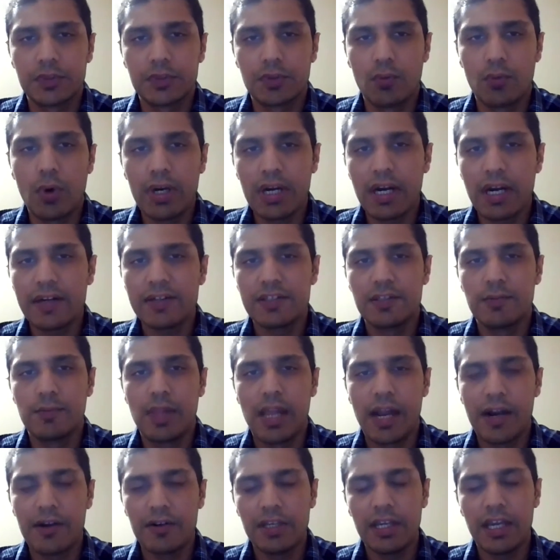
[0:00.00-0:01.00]
So what are
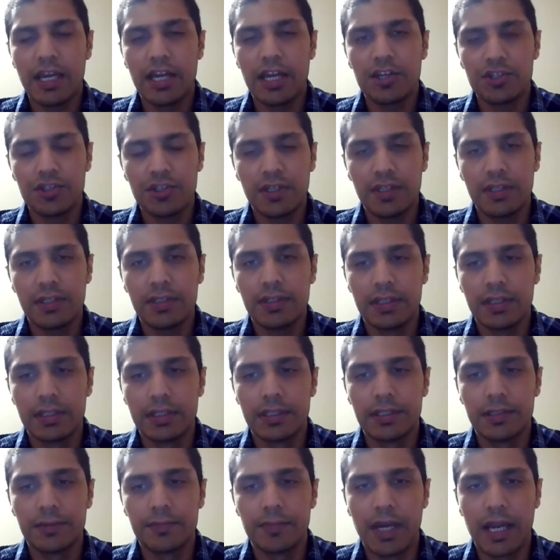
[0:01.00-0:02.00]
similarity hashing?
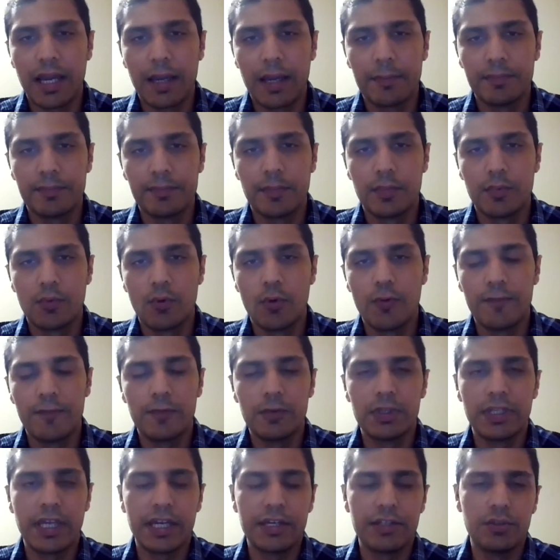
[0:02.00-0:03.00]
I'm
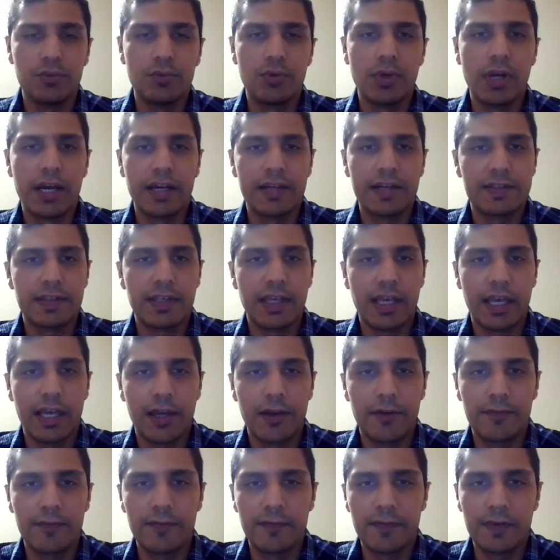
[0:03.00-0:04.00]
hopeful that you guys
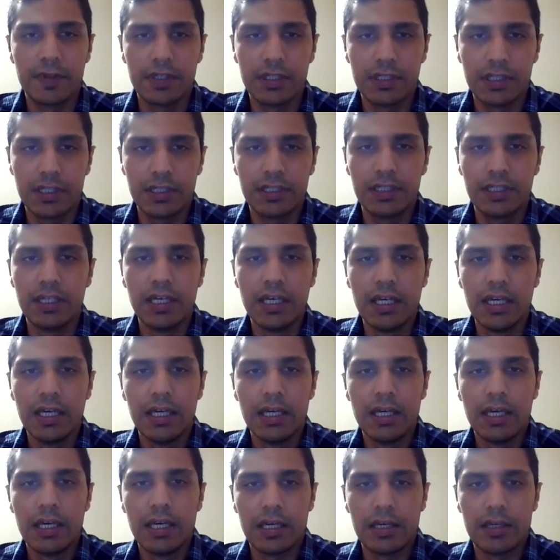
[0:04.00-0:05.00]
have heard
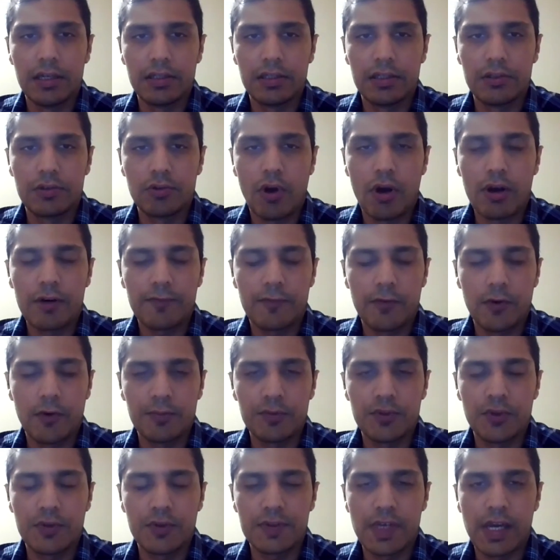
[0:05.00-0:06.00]
the talk
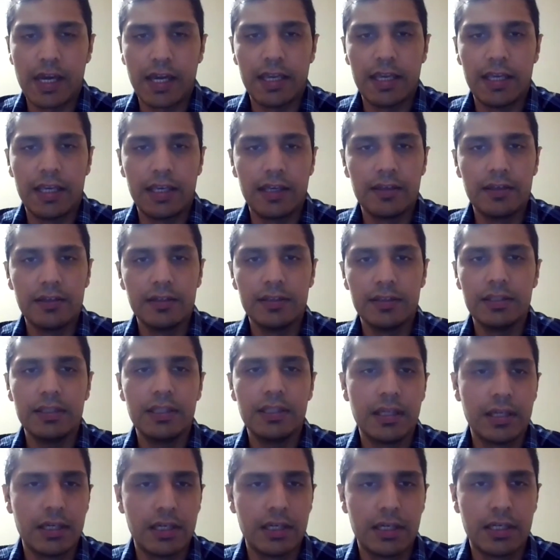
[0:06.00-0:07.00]
from Josiah
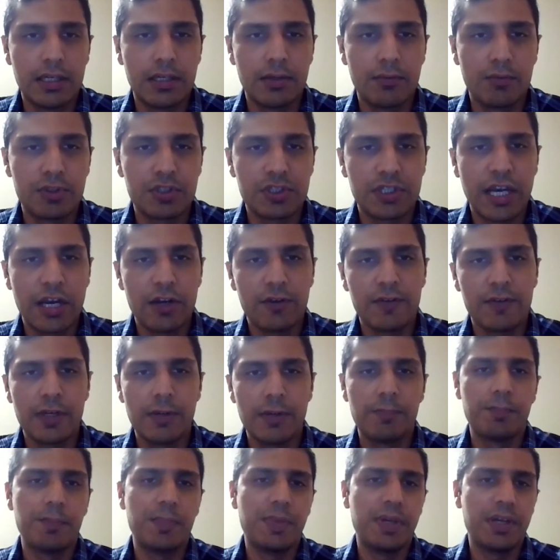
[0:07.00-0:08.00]
Hagan, which kind of
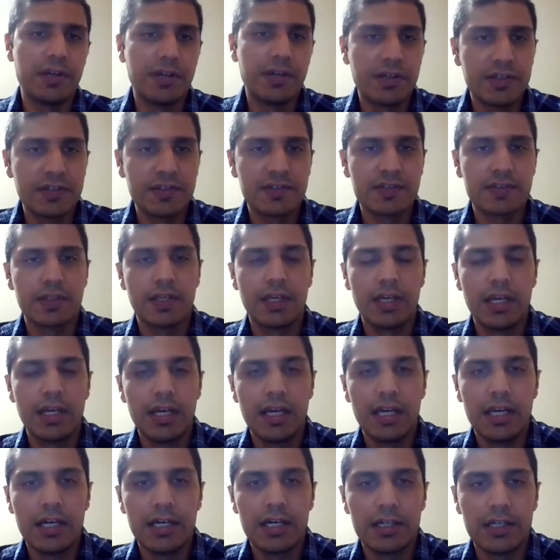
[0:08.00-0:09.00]
compares
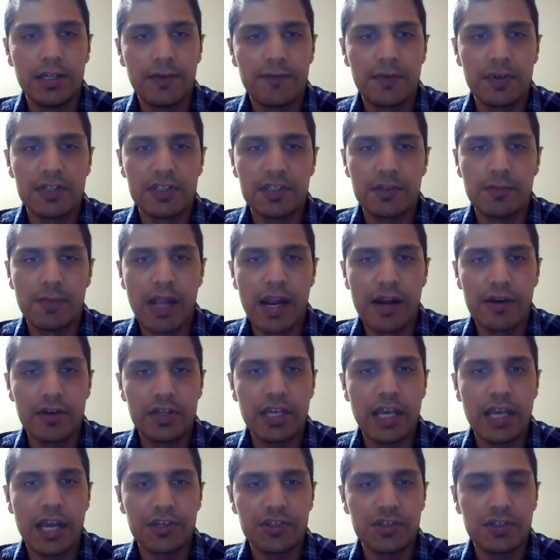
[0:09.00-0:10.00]
different
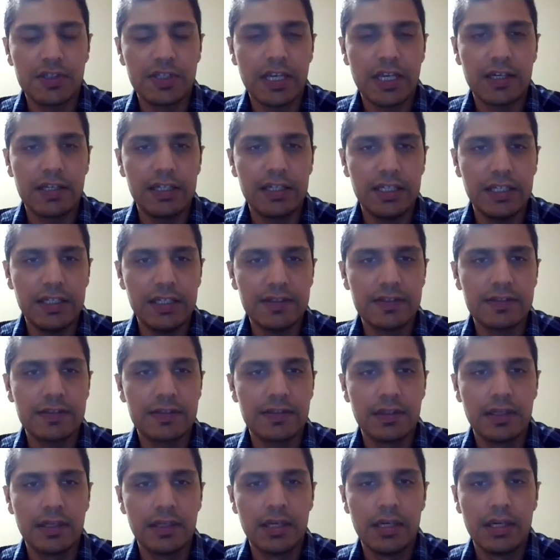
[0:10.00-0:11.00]
similarity hashing
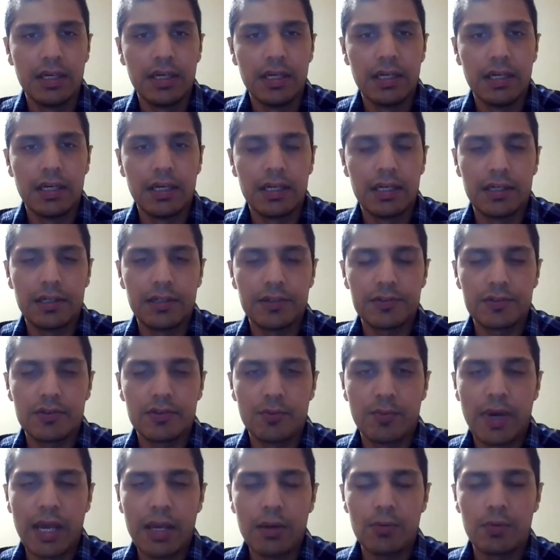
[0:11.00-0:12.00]
techniques.
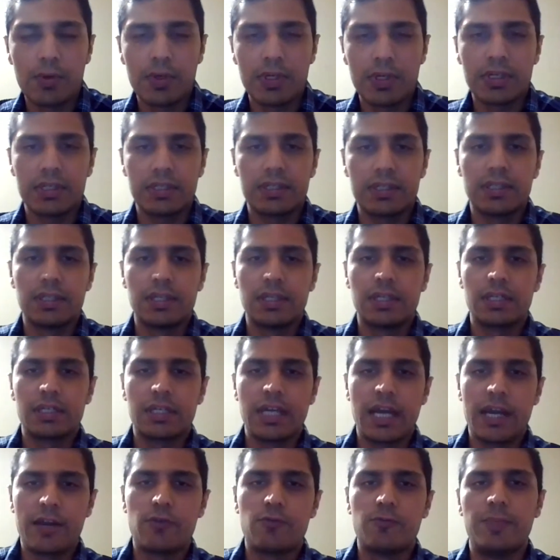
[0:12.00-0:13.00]
So my work
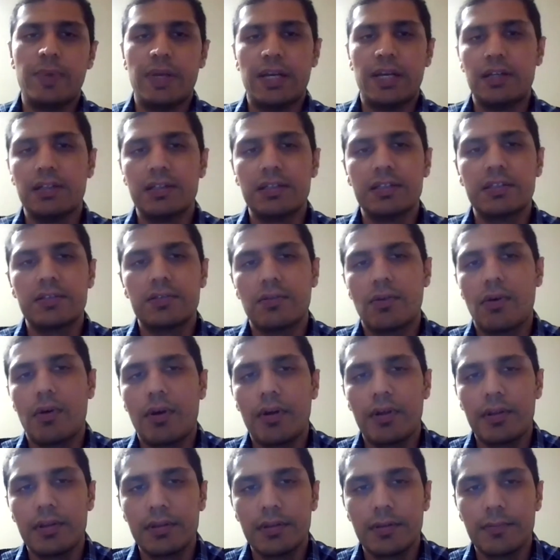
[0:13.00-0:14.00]
kind of builds
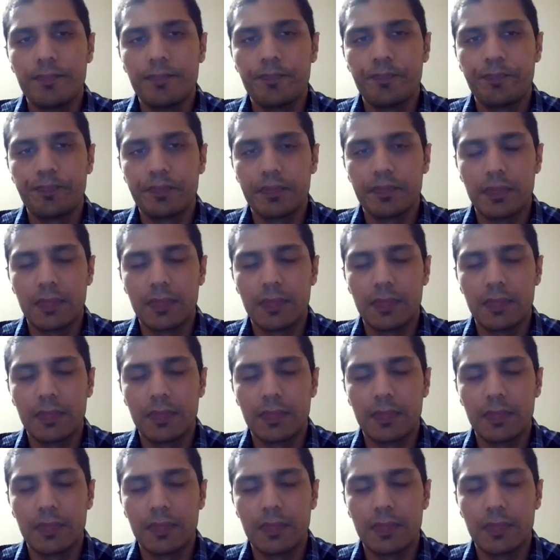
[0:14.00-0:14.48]
on